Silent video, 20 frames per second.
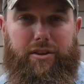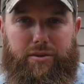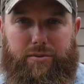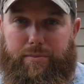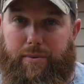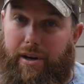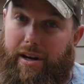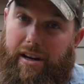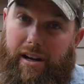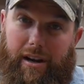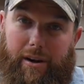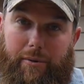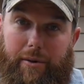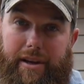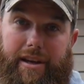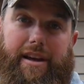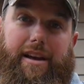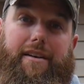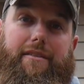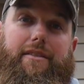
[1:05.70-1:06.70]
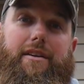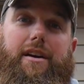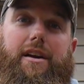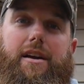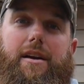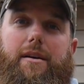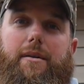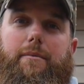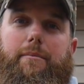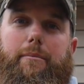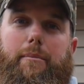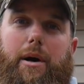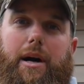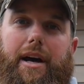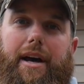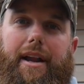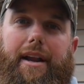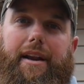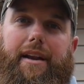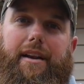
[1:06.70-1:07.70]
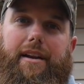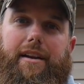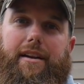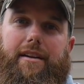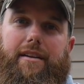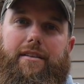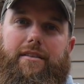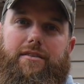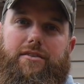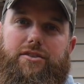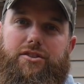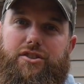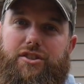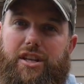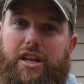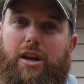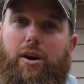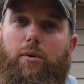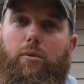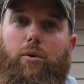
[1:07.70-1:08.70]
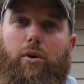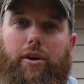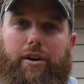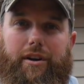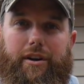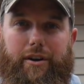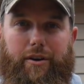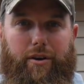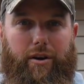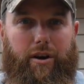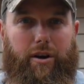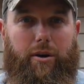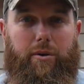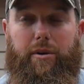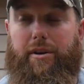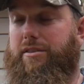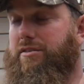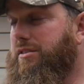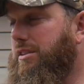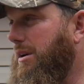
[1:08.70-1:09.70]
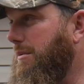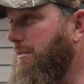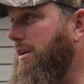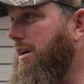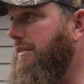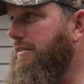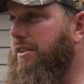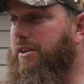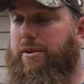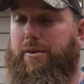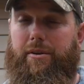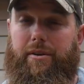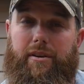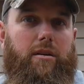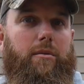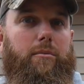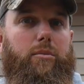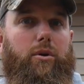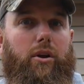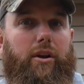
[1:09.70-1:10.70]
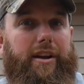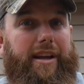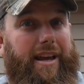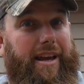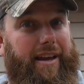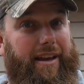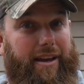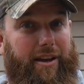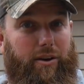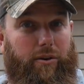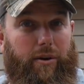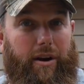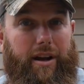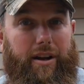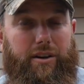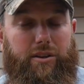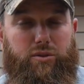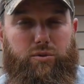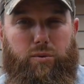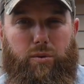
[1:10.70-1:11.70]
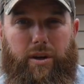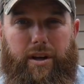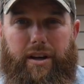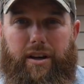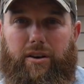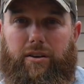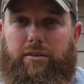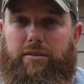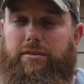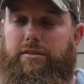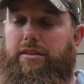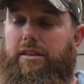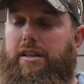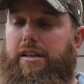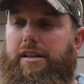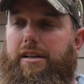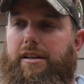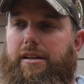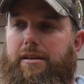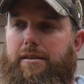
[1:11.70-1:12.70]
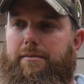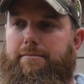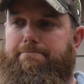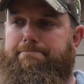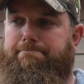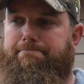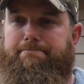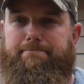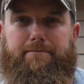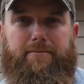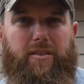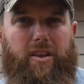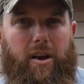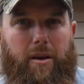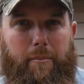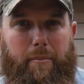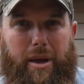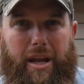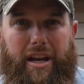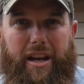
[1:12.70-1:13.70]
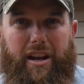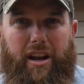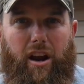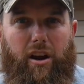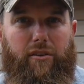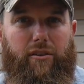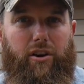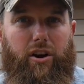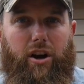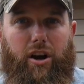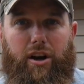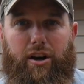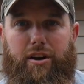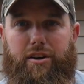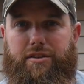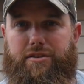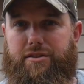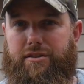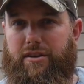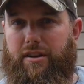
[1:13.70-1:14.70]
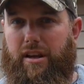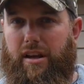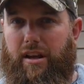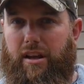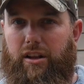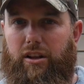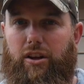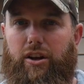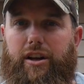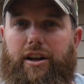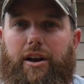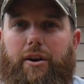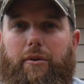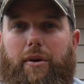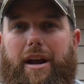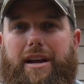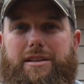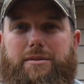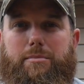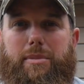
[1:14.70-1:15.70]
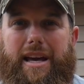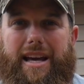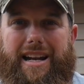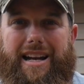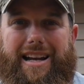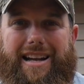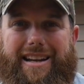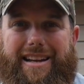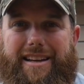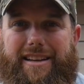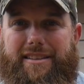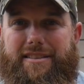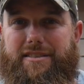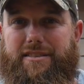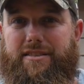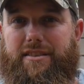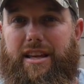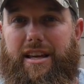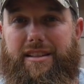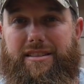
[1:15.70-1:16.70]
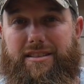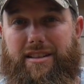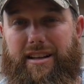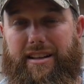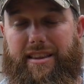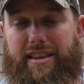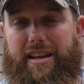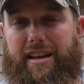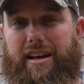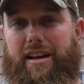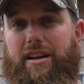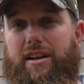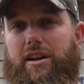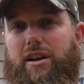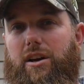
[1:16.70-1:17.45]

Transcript: the spread like we have, but still want to grow. And some of you probably can't get around as well. Um, bending over hurts. Looking at raised bed ideas and things like that.